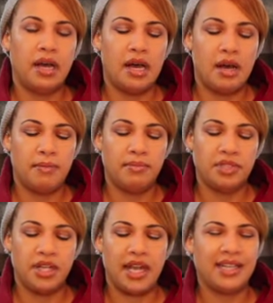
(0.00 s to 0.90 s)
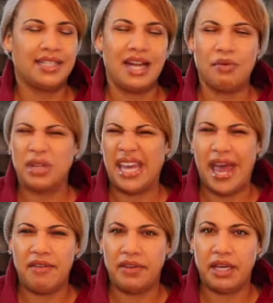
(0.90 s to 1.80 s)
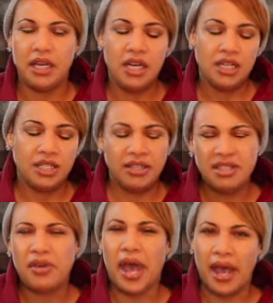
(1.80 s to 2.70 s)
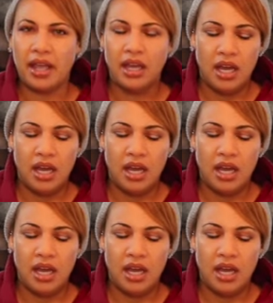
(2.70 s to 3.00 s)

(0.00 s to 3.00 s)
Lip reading: and it's not really heavy, so it's okay.